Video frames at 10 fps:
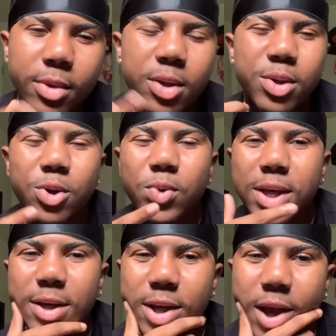so we
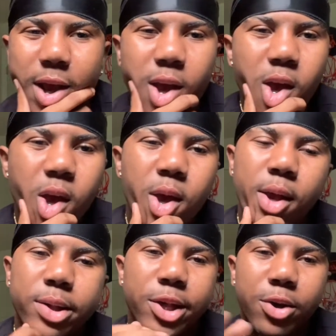could
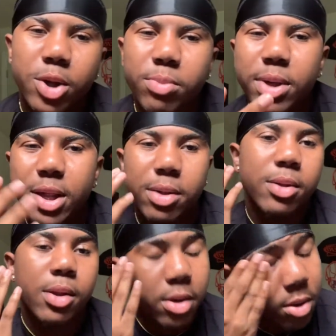sit on the beach
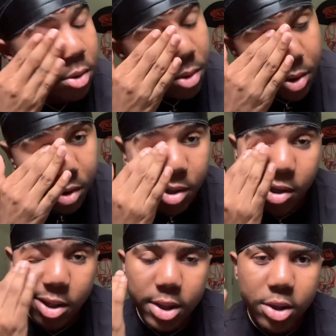and
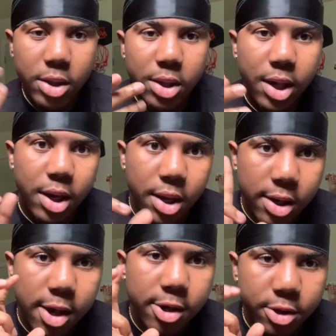suntan, I
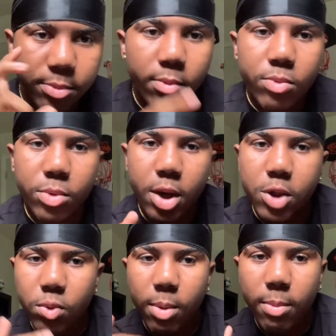guess.
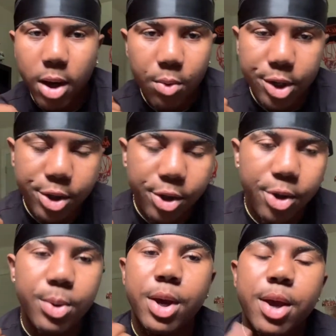That's what my mom wanted to
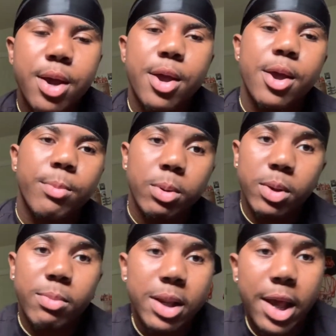do. But me
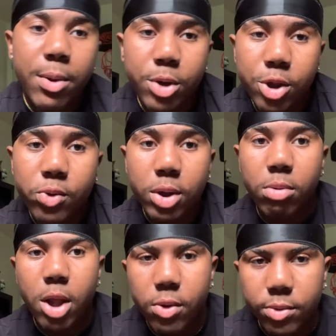and my dad wanted to do
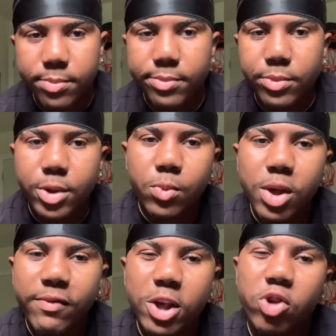something else. We
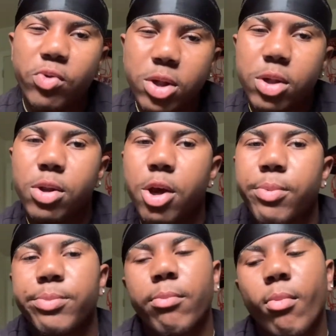adventurous, you know.
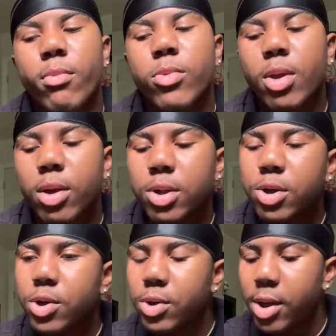
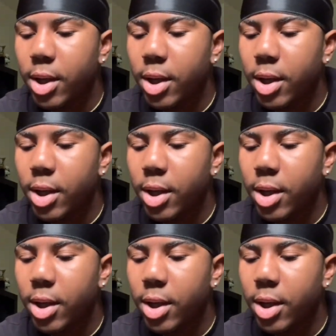So